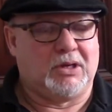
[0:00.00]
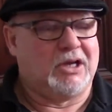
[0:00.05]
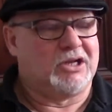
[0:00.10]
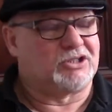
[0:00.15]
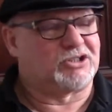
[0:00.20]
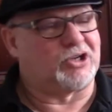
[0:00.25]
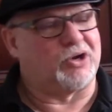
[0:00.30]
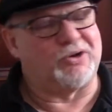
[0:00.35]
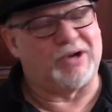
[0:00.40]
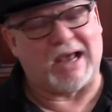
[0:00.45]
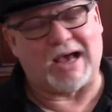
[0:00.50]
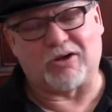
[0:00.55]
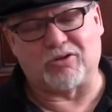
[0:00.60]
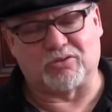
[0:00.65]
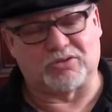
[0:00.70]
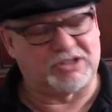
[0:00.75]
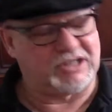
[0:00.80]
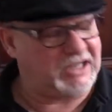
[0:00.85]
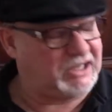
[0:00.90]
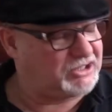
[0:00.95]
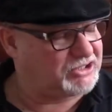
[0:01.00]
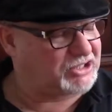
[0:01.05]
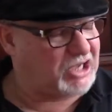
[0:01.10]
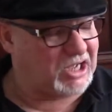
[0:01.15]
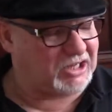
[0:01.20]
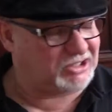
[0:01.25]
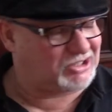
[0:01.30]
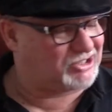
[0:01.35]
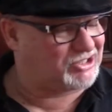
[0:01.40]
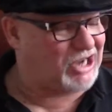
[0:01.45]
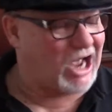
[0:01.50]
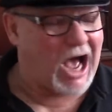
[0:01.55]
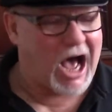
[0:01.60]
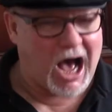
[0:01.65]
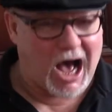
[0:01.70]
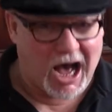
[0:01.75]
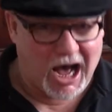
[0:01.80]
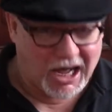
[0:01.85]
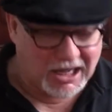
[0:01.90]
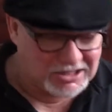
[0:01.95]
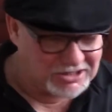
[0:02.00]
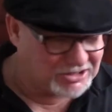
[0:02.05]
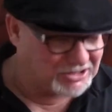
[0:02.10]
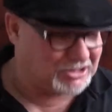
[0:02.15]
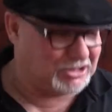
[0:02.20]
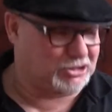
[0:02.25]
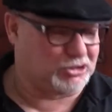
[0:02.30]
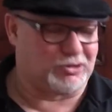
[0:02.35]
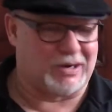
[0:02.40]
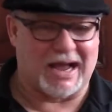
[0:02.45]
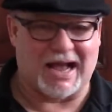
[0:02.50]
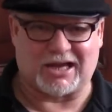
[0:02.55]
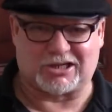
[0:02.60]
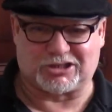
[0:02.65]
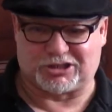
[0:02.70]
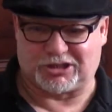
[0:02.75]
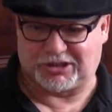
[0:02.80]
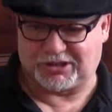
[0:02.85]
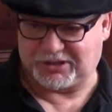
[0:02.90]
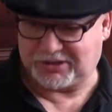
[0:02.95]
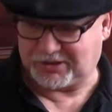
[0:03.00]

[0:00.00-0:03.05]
So now Dean's got tons of traction.